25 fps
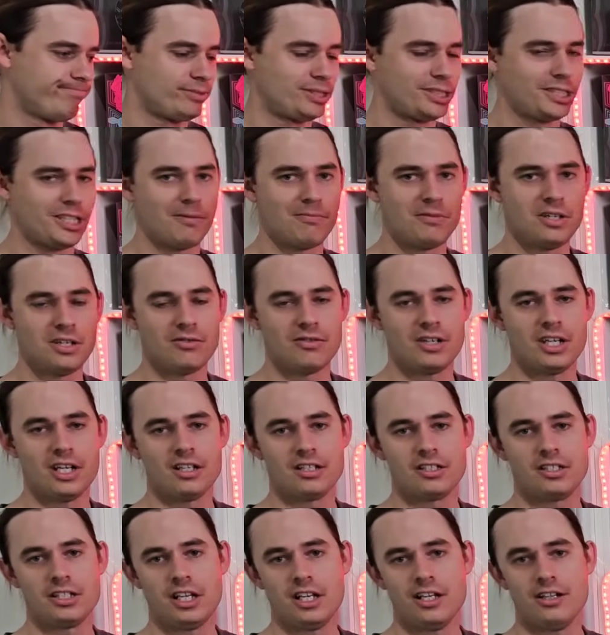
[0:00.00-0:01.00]
Somewhere
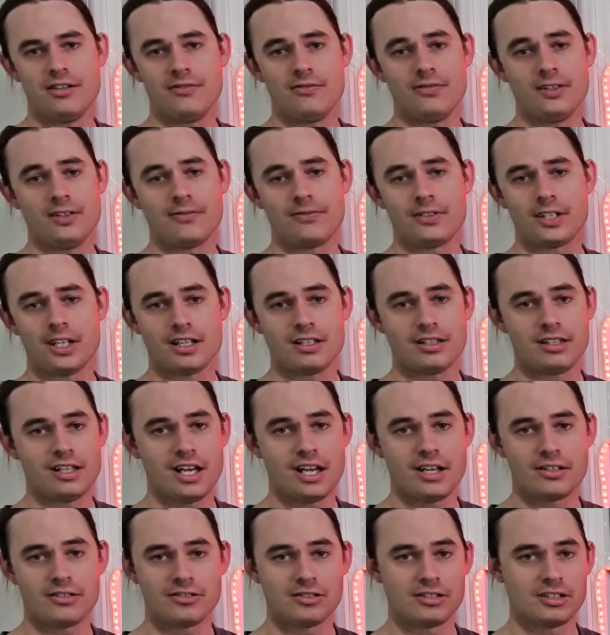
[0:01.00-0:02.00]
around 10 to
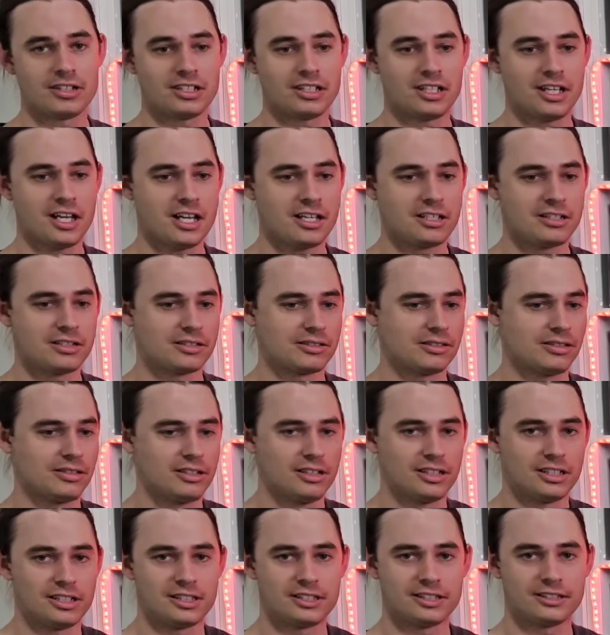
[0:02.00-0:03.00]
15,000 at a guess.
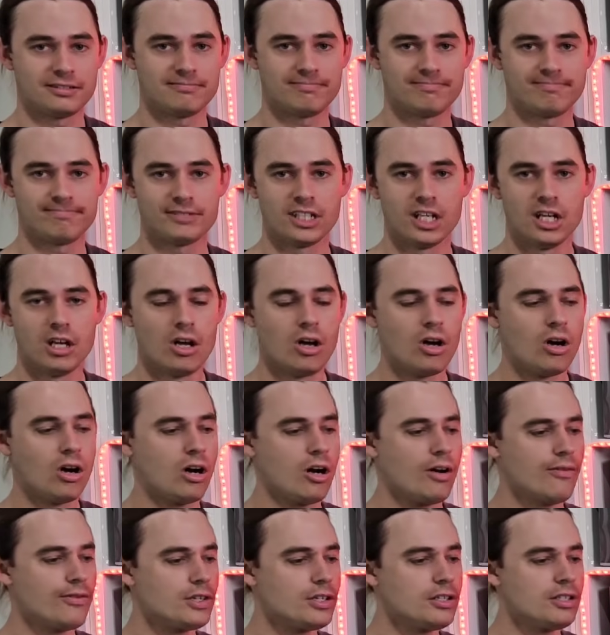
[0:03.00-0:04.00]
Like,
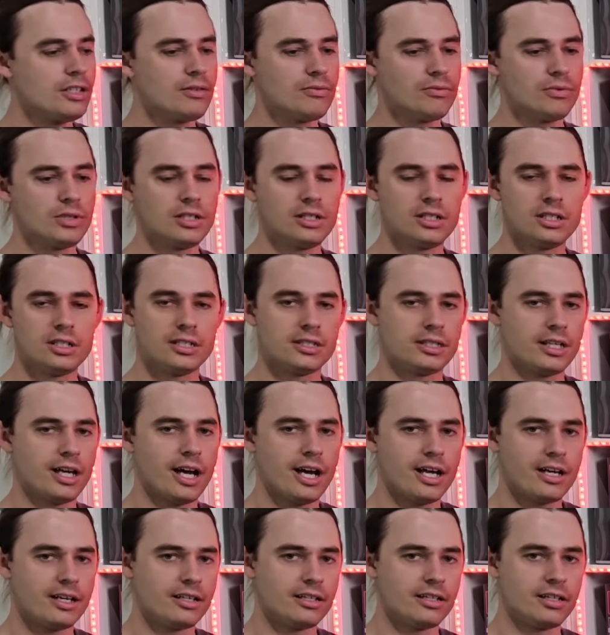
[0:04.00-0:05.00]
I've only really
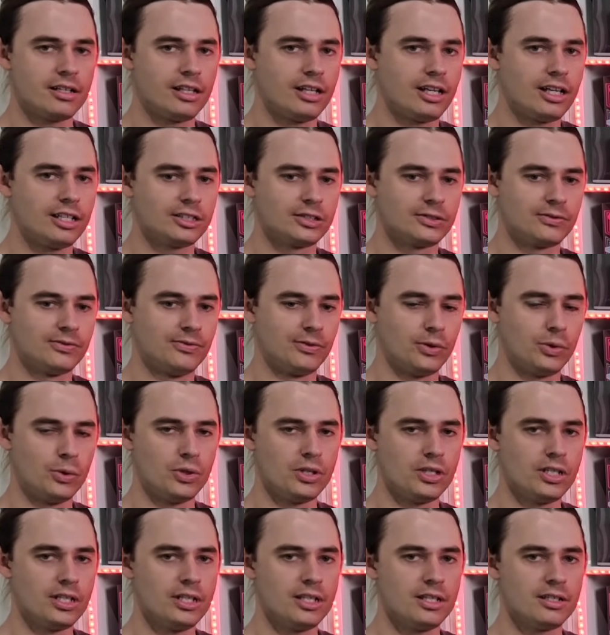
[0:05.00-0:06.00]
started in the last
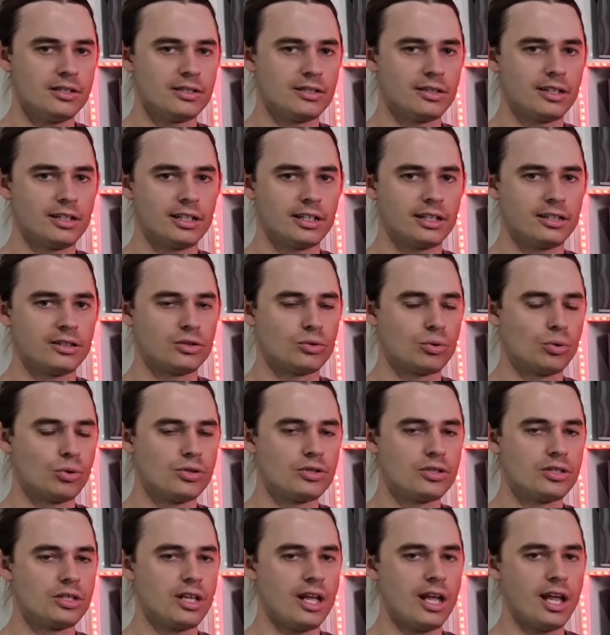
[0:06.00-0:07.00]
4 years, like
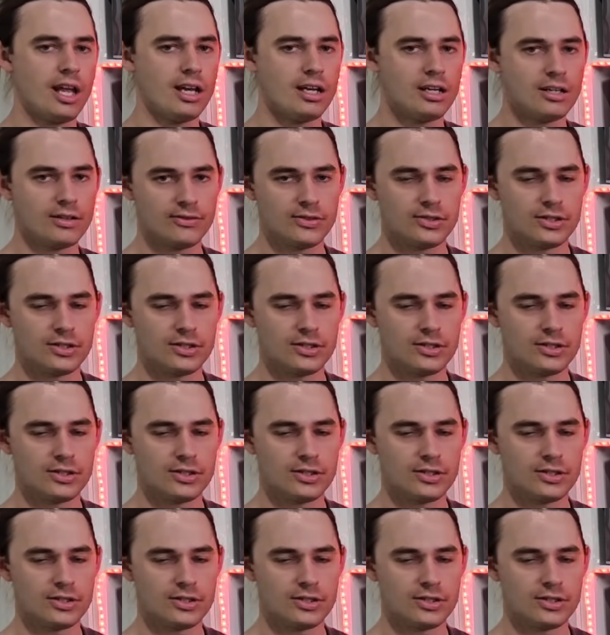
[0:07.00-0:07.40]
towards the end